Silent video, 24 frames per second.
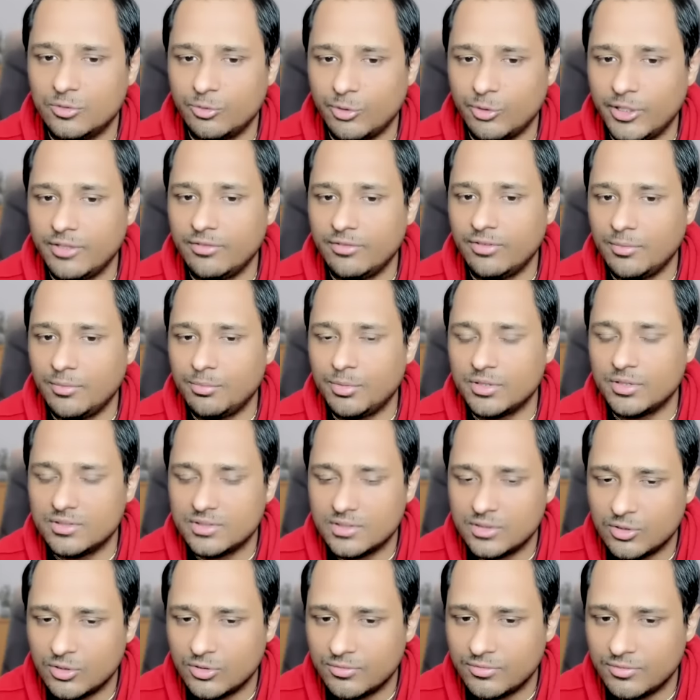
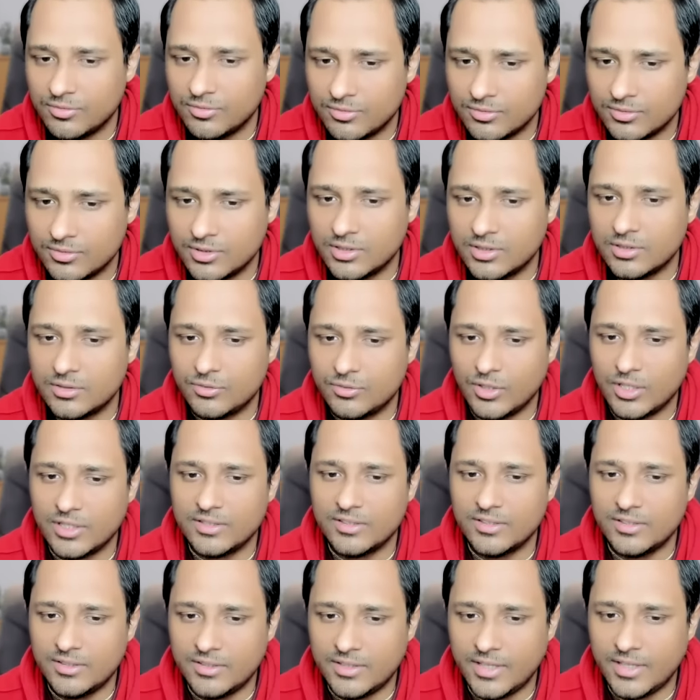25% of the
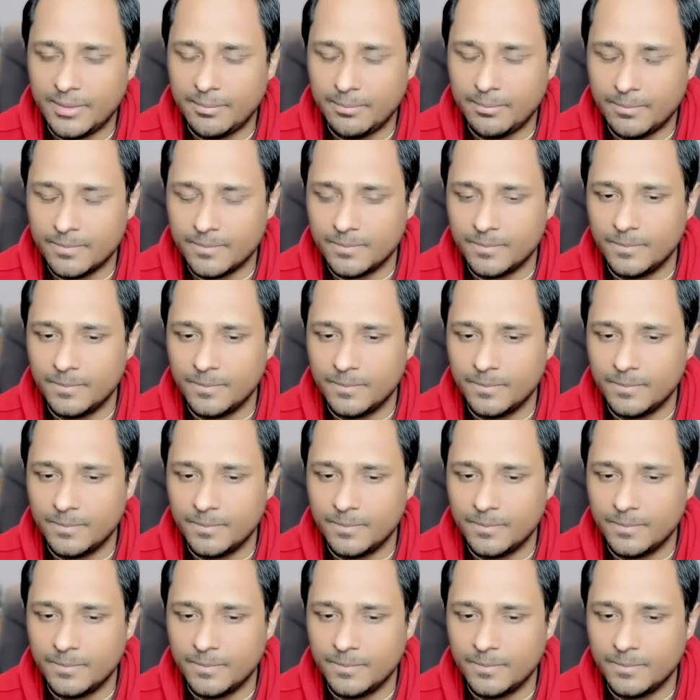transit time.